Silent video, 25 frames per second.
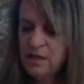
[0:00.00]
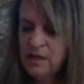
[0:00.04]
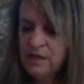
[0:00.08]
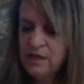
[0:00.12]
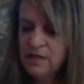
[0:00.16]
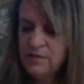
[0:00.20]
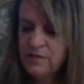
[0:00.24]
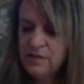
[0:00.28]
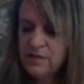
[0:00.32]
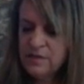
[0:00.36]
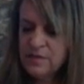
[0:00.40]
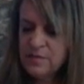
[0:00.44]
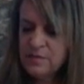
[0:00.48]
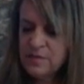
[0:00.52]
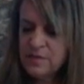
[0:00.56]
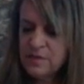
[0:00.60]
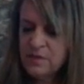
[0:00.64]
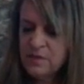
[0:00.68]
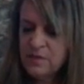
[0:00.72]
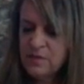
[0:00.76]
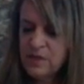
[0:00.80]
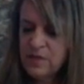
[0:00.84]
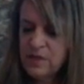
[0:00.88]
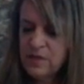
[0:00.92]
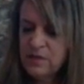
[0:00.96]
give it some
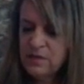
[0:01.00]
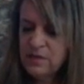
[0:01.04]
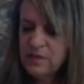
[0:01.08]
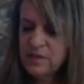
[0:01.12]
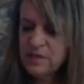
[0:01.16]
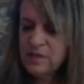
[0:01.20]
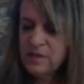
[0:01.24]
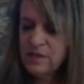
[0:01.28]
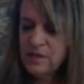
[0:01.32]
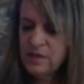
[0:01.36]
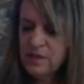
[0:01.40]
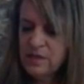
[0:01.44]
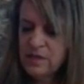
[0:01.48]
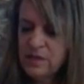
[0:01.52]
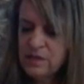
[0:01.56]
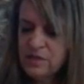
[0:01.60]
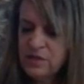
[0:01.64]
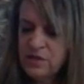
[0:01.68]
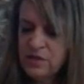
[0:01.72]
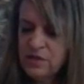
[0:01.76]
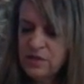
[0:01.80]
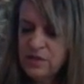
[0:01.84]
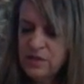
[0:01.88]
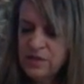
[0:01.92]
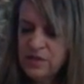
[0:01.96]
squiggles in there, and I'll
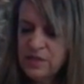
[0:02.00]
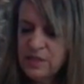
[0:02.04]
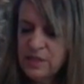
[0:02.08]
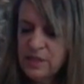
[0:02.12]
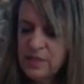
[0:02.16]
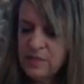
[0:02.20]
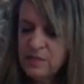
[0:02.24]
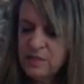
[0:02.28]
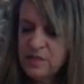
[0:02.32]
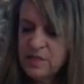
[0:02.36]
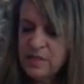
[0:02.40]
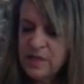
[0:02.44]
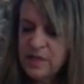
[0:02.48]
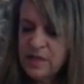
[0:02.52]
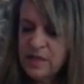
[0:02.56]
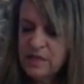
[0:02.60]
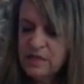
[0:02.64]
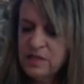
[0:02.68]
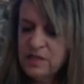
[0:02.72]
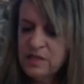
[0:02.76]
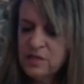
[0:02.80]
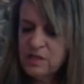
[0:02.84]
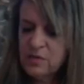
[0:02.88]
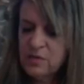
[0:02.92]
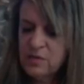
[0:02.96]
show you in a second. I'm just kind of
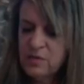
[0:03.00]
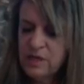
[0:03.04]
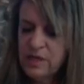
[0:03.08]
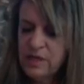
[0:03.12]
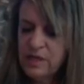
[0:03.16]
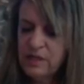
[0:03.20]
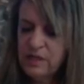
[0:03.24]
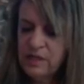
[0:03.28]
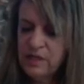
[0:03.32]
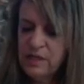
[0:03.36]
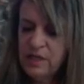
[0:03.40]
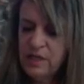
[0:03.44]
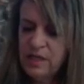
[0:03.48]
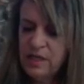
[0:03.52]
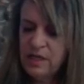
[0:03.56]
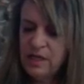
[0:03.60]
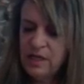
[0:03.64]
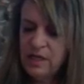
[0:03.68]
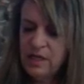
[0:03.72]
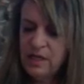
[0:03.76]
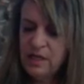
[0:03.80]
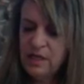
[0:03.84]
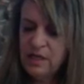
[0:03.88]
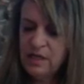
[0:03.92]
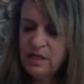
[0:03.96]
squiggling
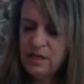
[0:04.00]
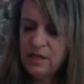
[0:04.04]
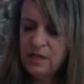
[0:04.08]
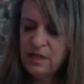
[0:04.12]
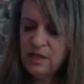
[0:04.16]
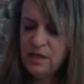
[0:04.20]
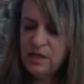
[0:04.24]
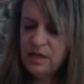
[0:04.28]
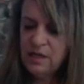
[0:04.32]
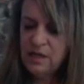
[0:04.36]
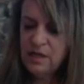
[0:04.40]
in